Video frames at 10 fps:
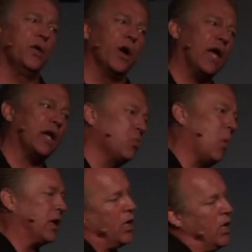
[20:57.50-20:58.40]
guess
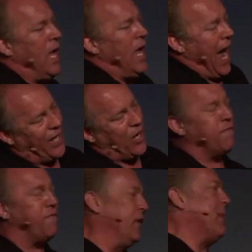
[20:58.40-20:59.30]
what, girl? I don't
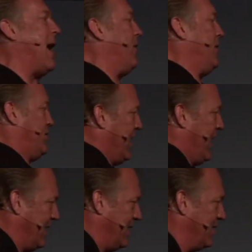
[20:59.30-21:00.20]
feel married
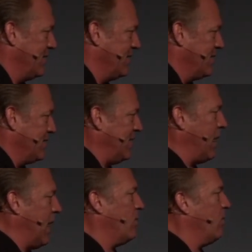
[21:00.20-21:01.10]
today. See, be
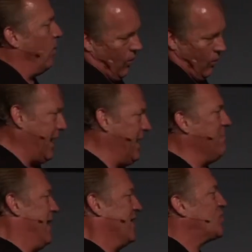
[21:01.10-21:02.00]
like, well, wait a
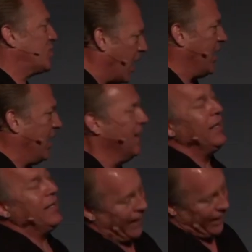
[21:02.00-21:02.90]
minute, sucker.
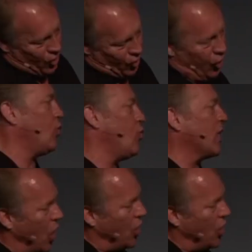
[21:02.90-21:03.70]
Can you look what's on